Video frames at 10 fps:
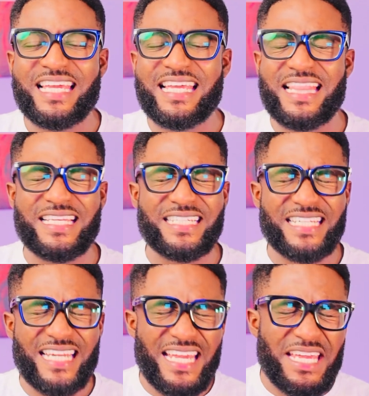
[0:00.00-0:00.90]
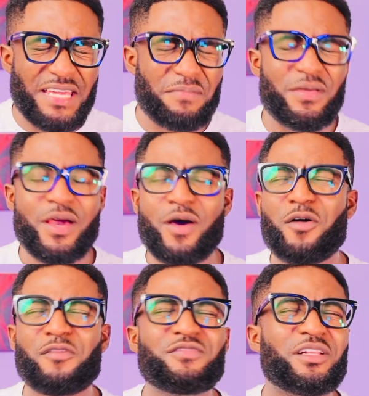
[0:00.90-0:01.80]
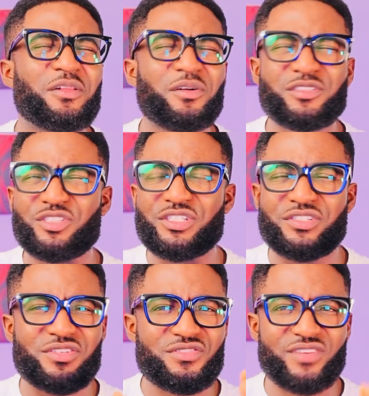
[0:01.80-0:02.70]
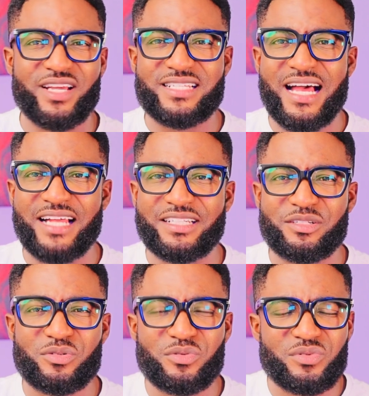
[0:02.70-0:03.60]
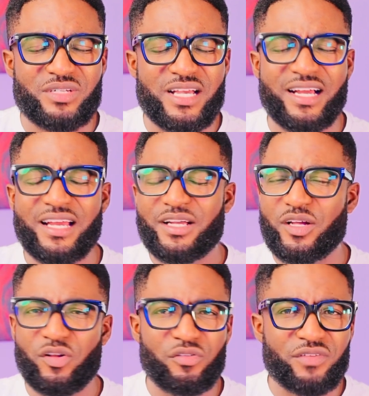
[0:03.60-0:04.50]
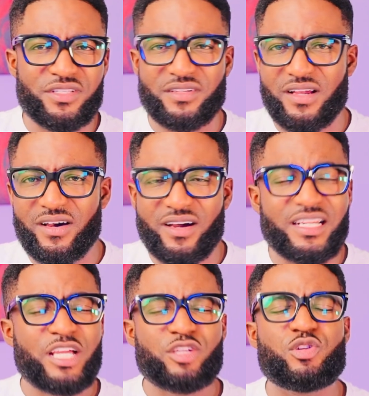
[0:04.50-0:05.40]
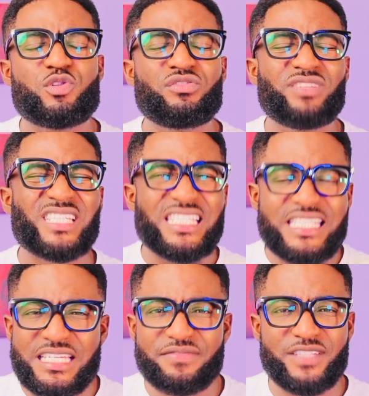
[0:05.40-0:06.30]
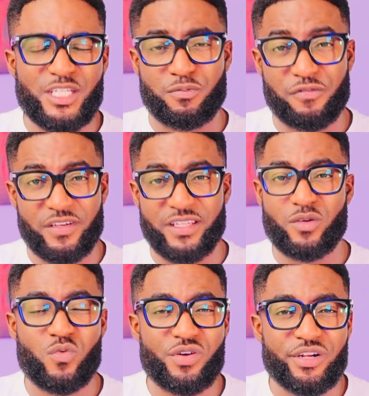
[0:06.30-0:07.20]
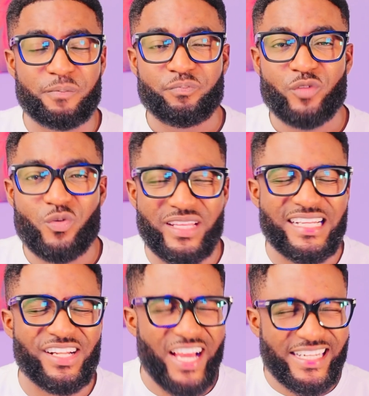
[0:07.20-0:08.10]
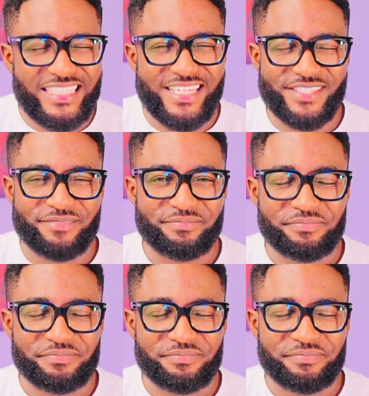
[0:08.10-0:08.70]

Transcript: in the name of the Lord Jesus Christ. Hallelujah. Glory to God. Do you receive this prophetic word with gladness?